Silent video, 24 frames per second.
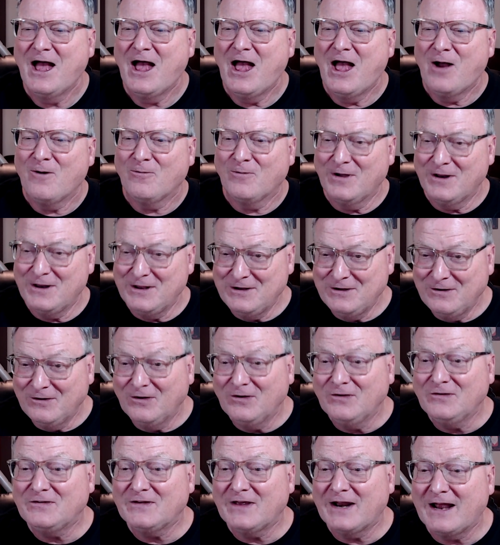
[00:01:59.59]
Whether you
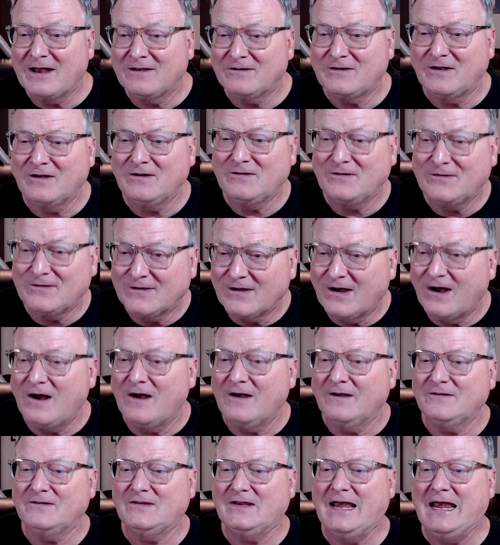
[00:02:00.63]
use it as a
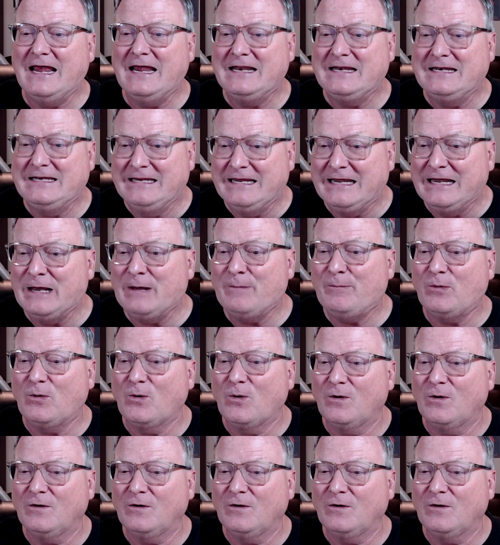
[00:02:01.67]
sauce, a dip, or